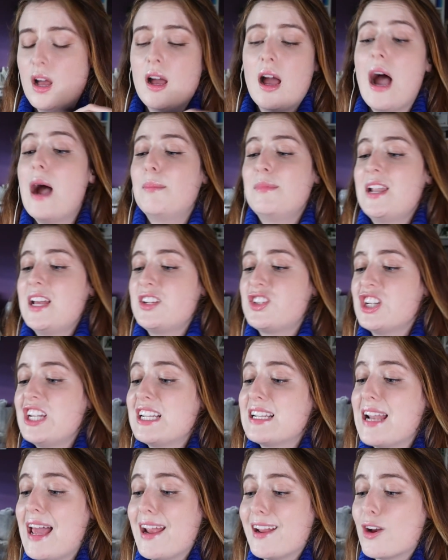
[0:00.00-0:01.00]
I'm legit
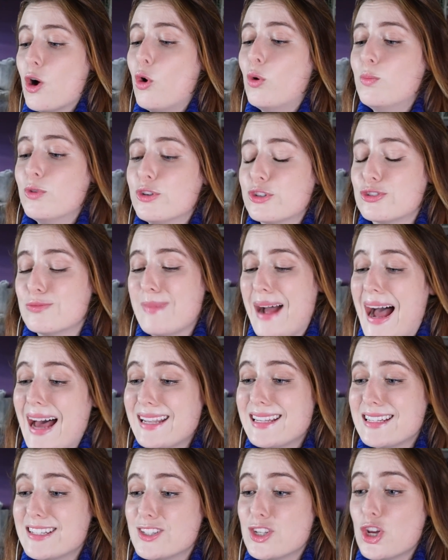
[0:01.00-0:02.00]
like almost mad
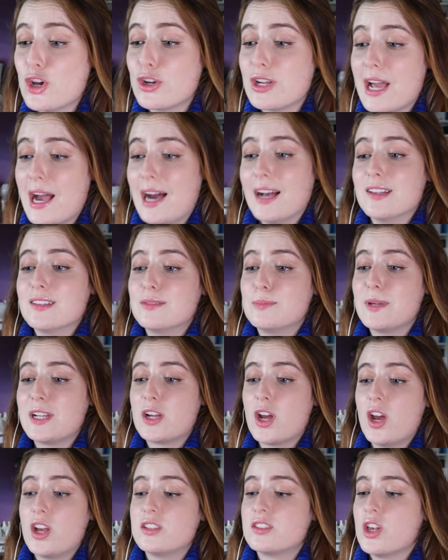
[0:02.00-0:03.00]
at you guys
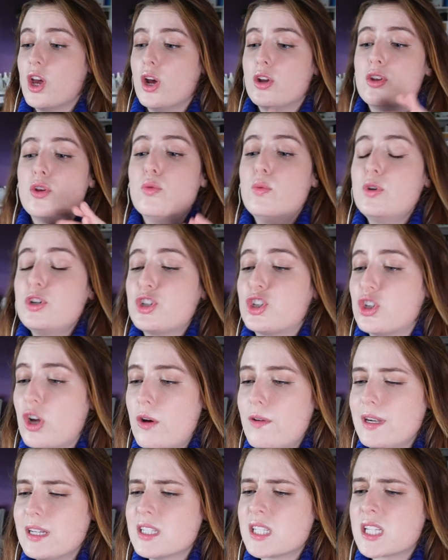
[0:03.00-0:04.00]
because you were
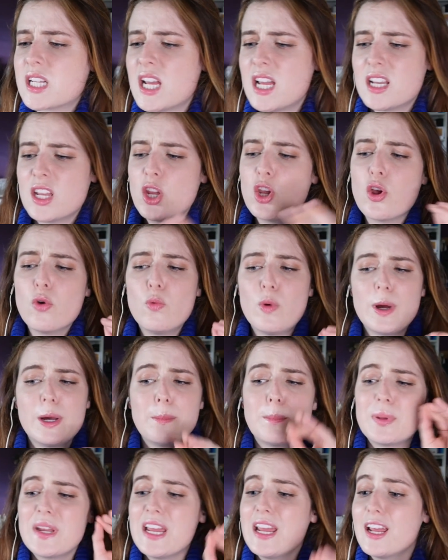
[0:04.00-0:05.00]
showing skin, you were
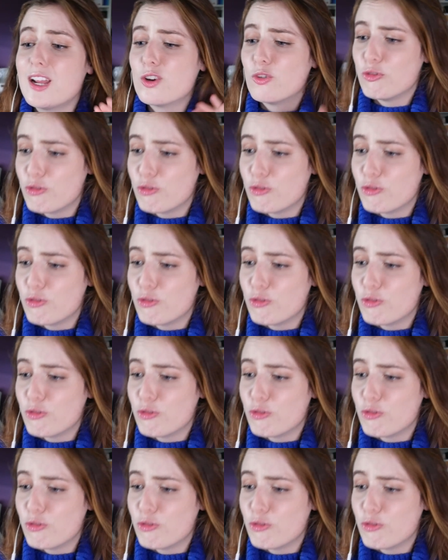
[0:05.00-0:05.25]
being